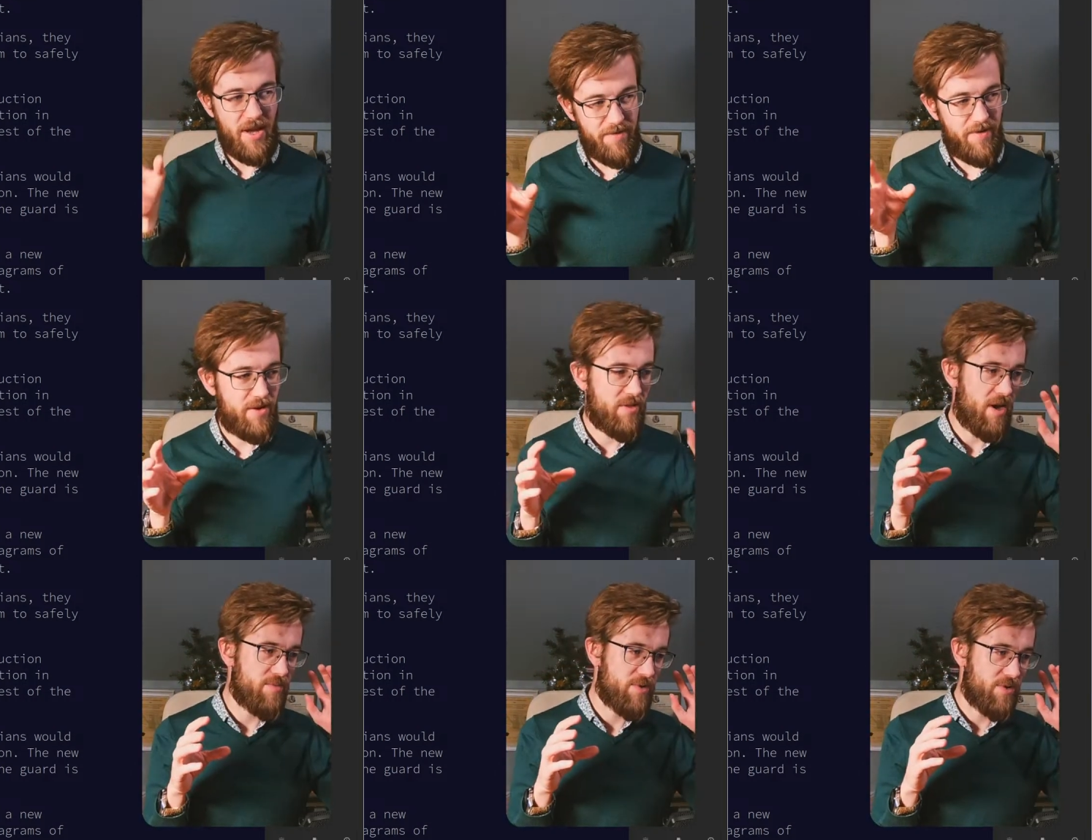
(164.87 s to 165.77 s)
I found the
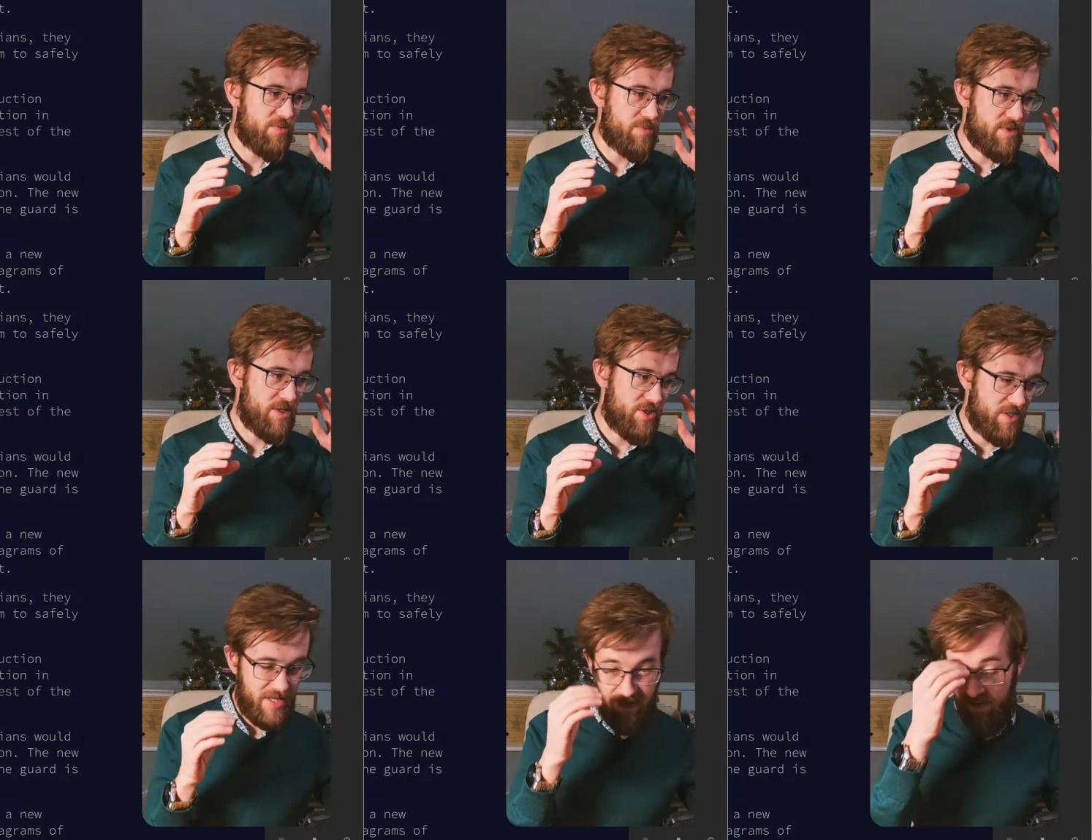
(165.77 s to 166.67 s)
obstacle
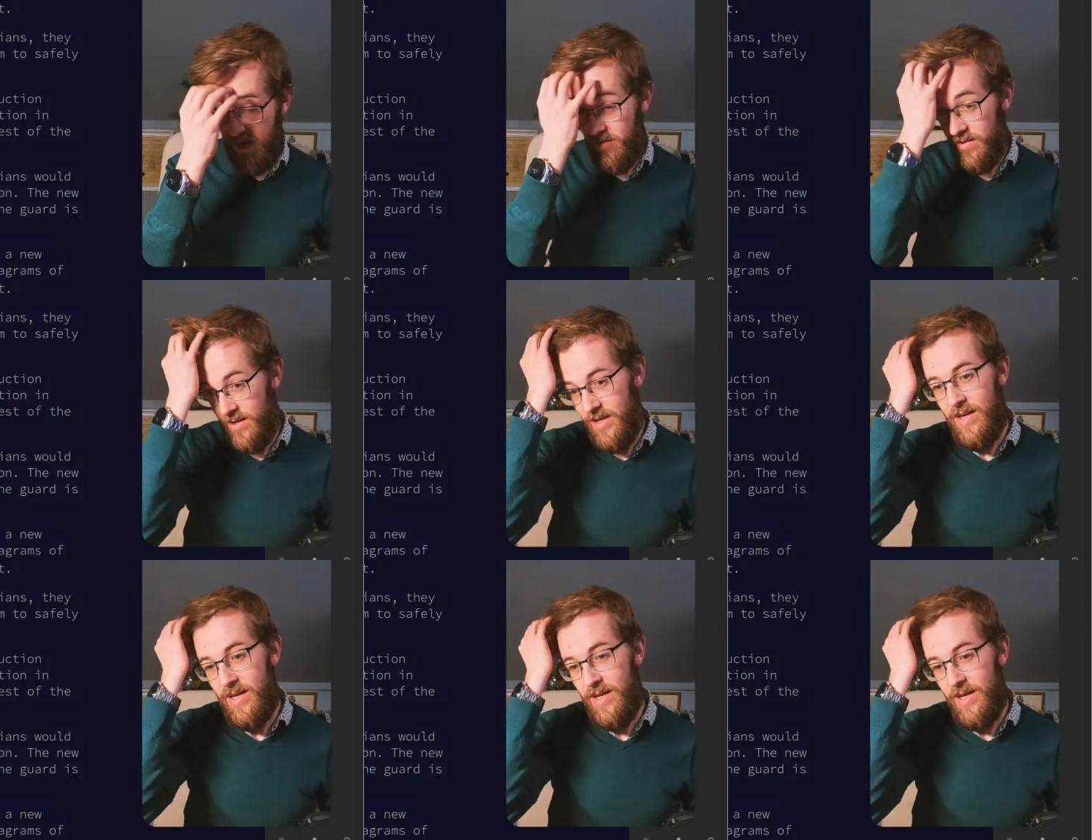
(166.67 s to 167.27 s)
positions he found.